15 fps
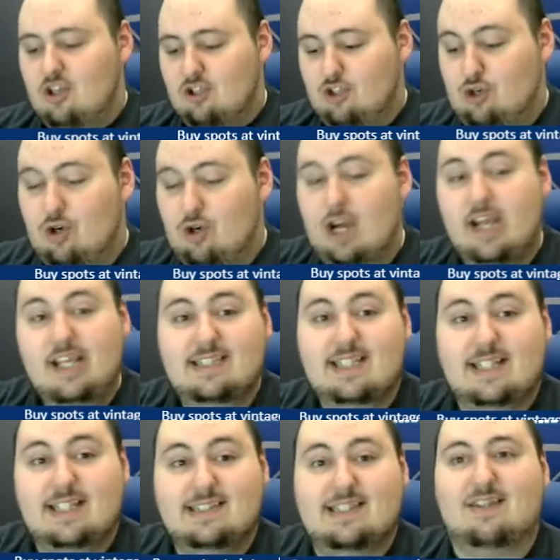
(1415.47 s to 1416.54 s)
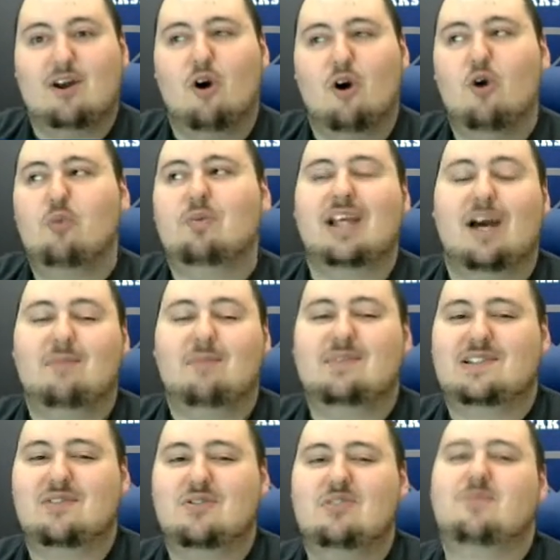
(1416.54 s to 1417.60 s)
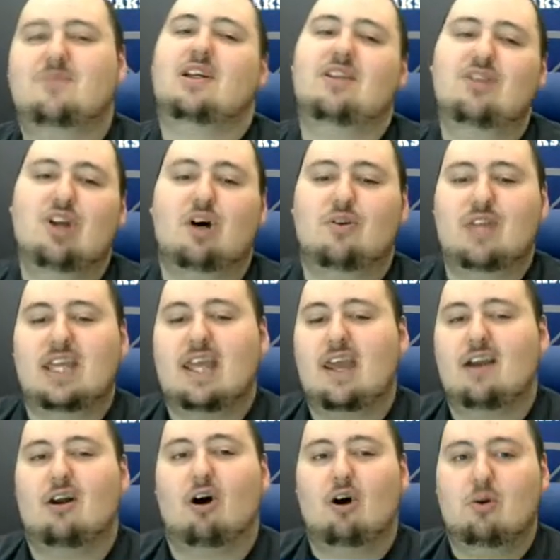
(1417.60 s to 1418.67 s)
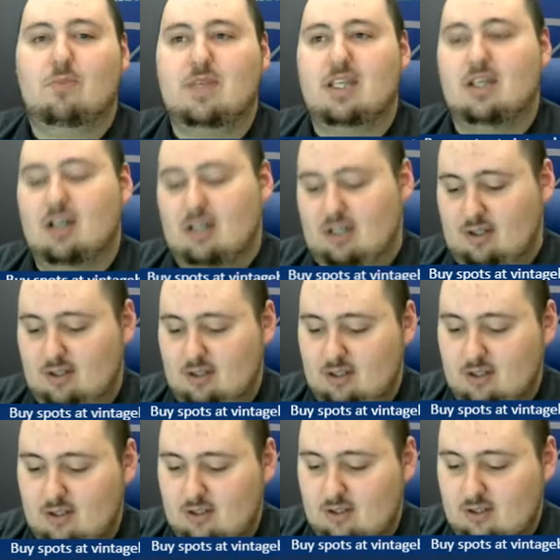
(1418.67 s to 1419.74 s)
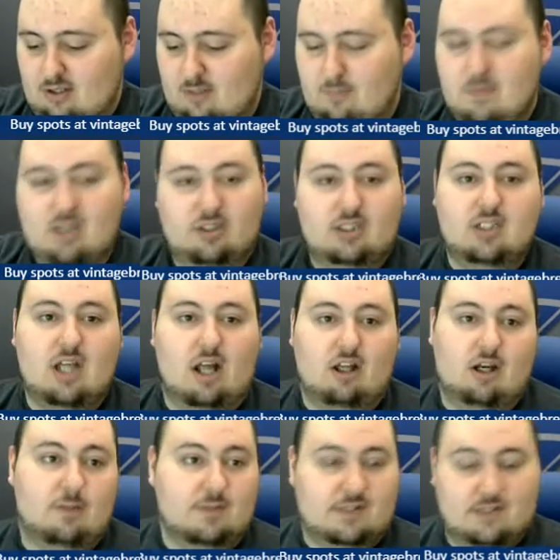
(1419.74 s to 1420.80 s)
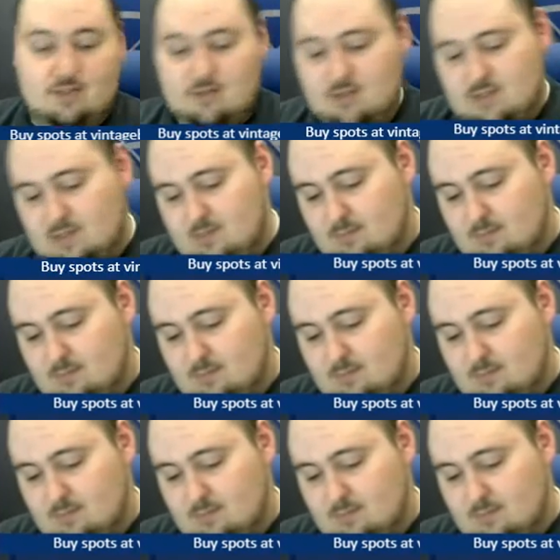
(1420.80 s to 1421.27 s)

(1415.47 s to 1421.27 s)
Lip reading: crazy as like the opening episodes, but you know, they can't all be $1 million episodes.